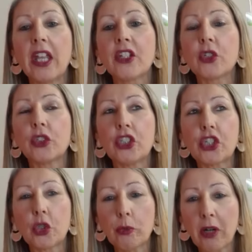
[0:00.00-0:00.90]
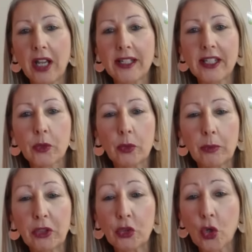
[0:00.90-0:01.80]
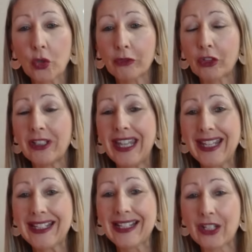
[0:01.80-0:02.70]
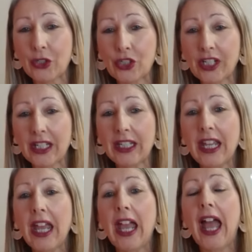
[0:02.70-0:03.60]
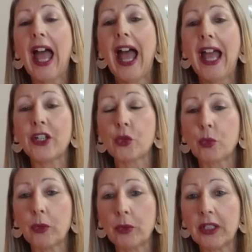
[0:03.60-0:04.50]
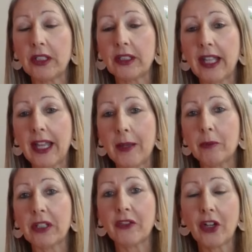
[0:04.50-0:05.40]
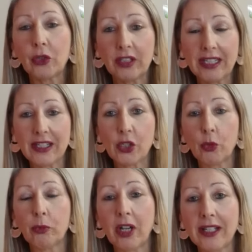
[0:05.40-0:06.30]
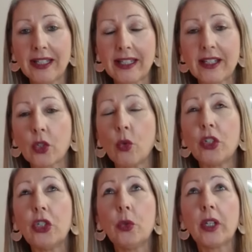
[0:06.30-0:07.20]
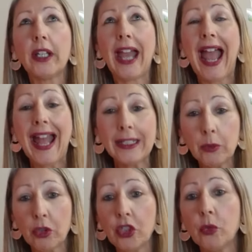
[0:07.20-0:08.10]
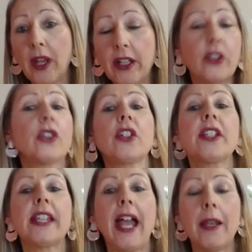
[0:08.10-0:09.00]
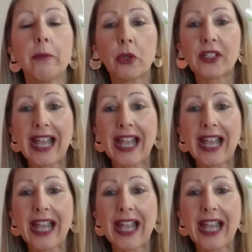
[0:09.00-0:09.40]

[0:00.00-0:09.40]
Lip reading: So the two prizes will be drawn for next Sunday, and we will give out these two prizes. So you can, anyone who enters and puts